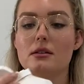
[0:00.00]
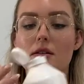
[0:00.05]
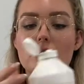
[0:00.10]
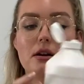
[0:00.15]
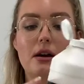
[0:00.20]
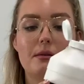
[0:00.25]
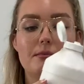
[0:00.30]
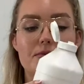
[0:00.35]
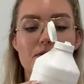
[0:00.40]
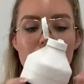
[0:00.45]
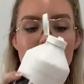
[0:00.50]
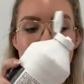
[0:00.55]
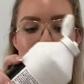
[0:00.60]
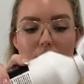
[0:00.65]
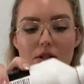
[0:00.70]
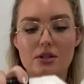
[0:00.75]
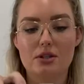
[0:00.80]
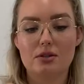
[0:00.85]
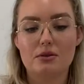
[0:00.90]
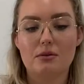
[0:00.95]
I'm just
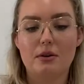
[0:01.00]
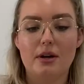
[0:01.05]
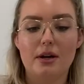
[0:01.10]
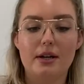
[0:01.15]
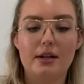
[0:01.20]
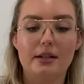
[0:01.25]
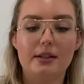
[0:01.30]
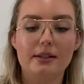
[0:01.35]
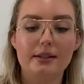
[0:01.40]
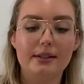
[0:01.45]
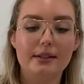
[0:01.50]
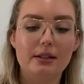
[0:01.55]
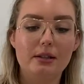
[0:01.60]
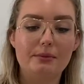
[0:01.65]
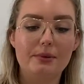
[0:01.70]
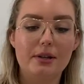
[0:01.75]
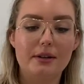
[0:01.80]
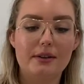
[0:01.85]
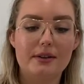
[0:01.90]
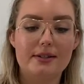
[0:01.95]
going to squirt a little
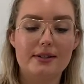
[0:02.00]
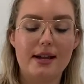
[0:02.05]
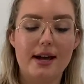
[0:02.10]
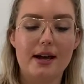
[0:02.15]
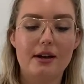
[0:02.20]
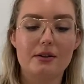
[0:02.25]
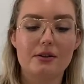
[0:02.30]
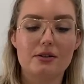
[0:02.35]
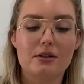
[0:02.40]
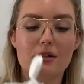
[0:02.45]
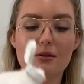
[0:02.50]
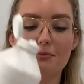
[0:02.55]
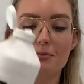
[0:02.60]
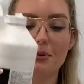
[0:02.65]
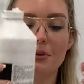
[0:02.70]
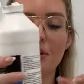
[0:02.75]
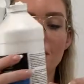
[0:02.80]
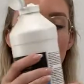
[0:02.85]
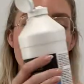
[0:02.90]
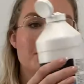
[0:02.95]
bit of this out onto the
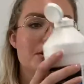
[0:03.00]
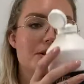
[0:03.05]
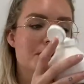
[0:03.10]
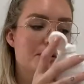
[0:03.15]
board.